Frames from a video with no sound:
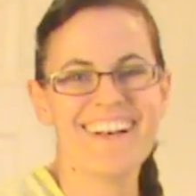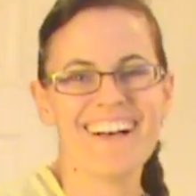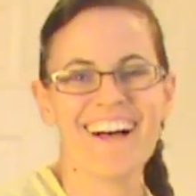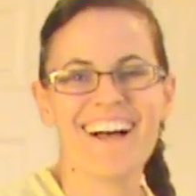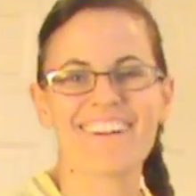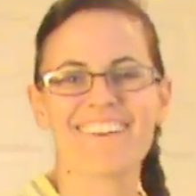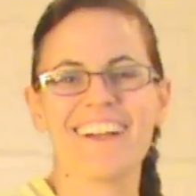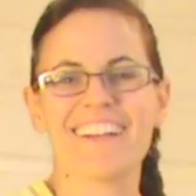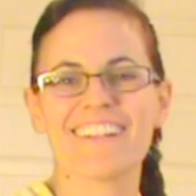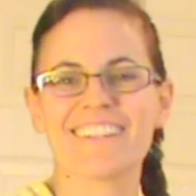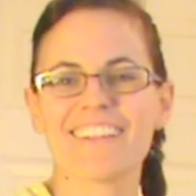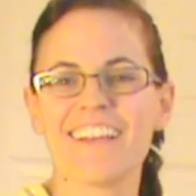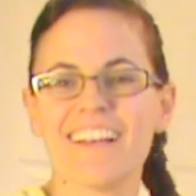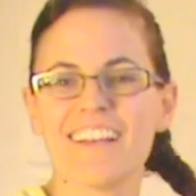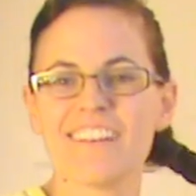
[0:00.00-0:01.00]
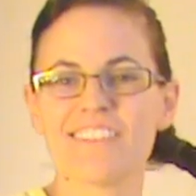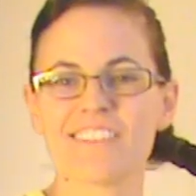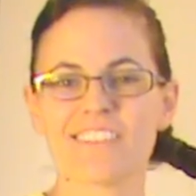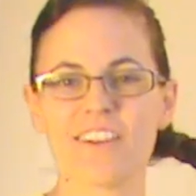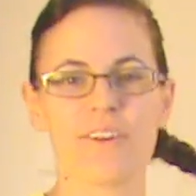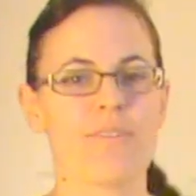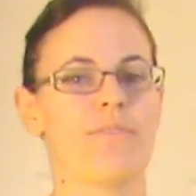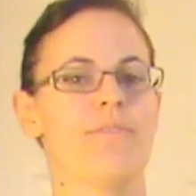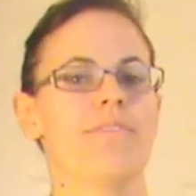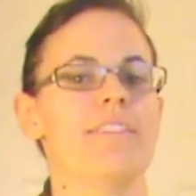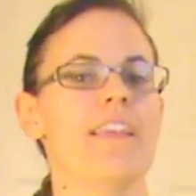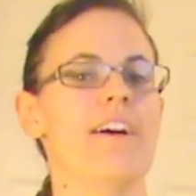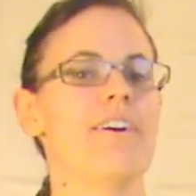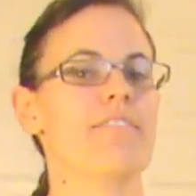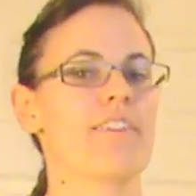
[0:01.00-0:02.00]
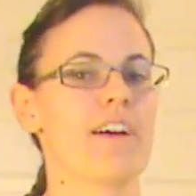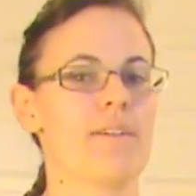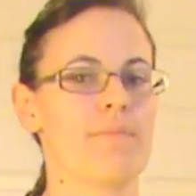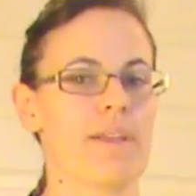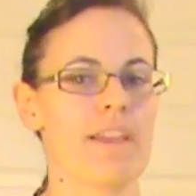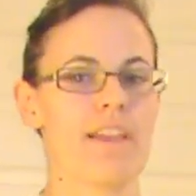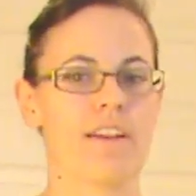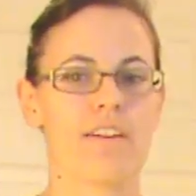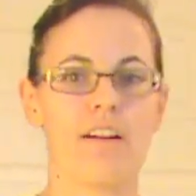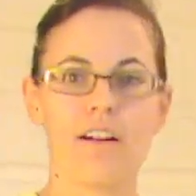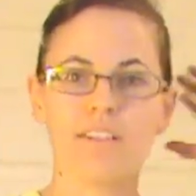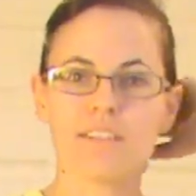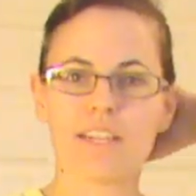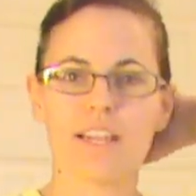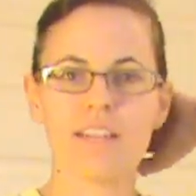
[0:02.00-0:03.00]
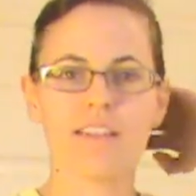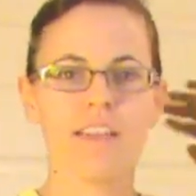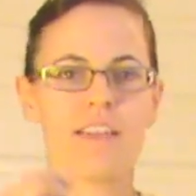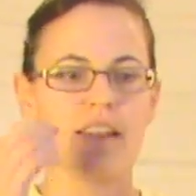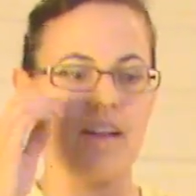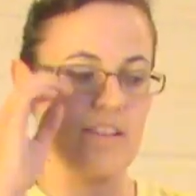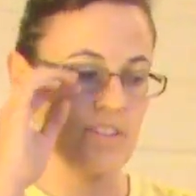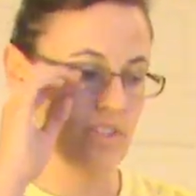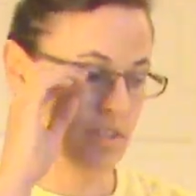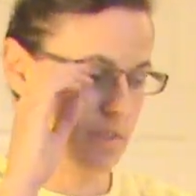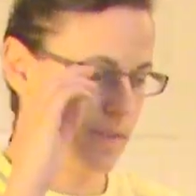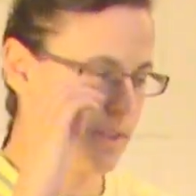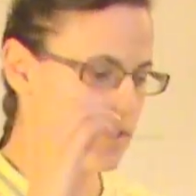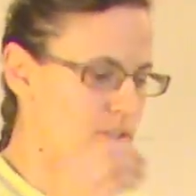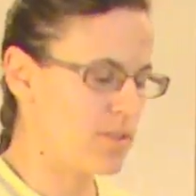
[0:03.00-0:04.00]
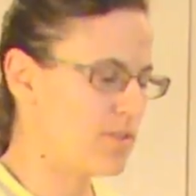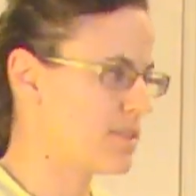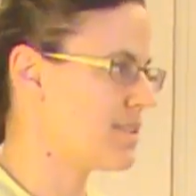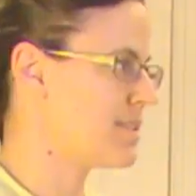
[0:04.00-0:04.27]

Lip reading: Alright, so now I've got my hair all done, and I'll turn around so you can